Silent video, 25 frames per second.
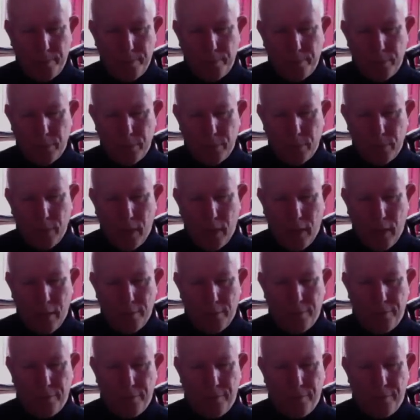of uh,
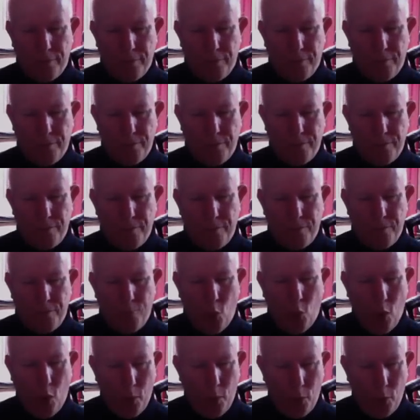four
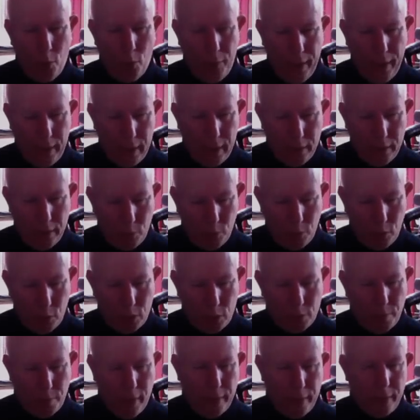Romanian books
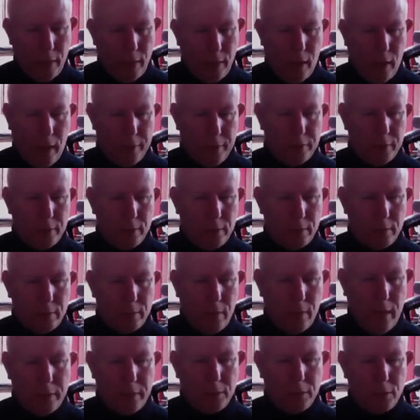by the author
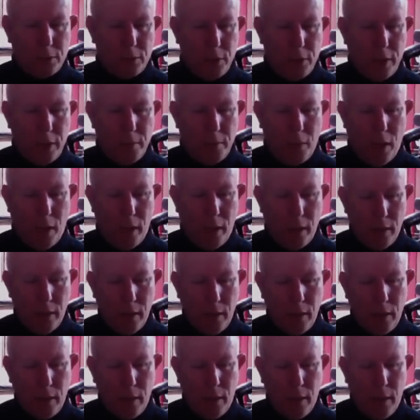Radu Cinamar
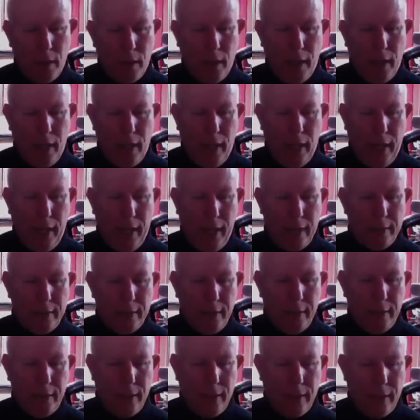and
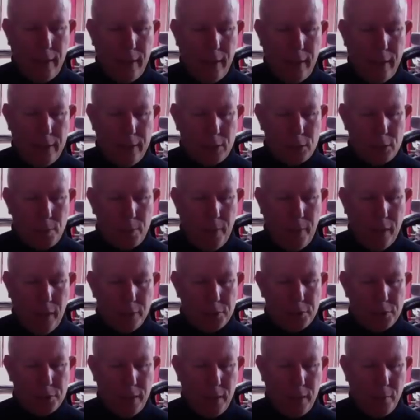uh, spelled
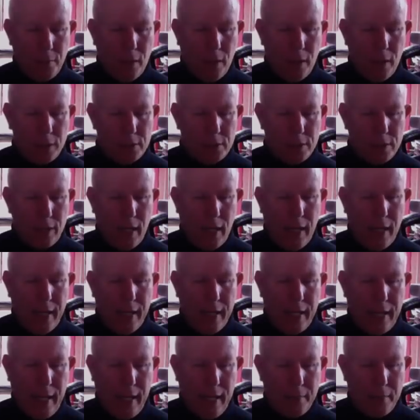Cinamar, C I N
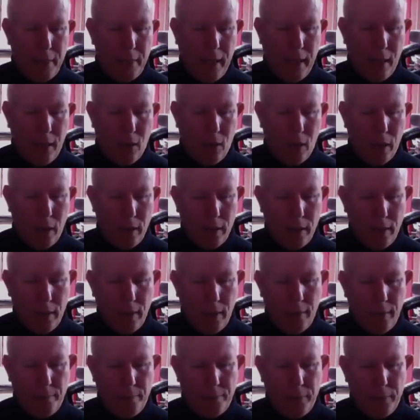A M A R.
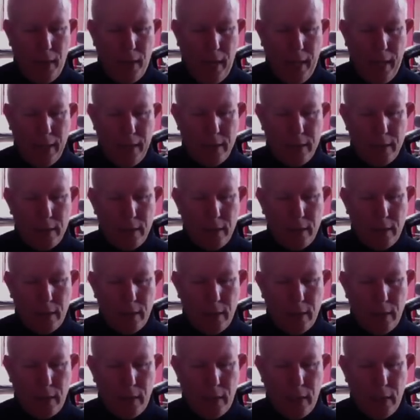And
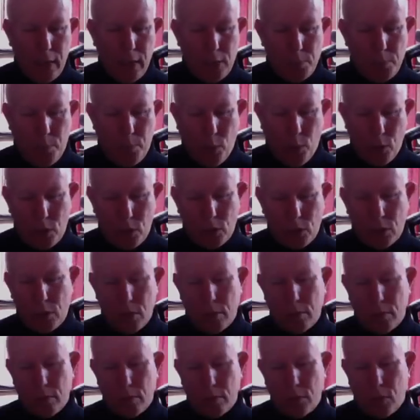his books
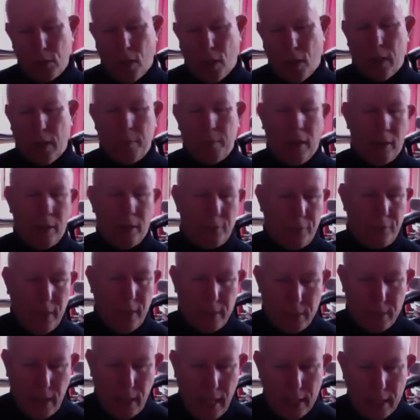talk about
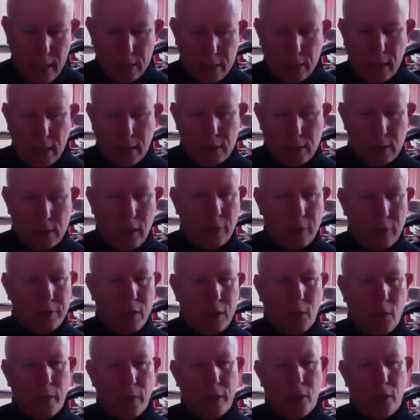fantastic stuff
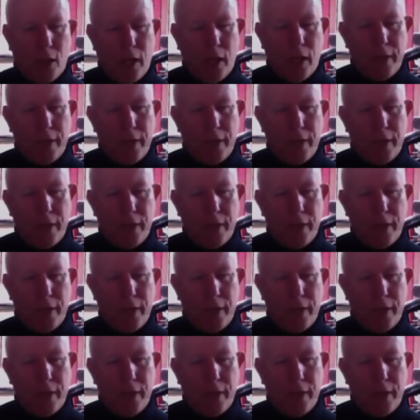going on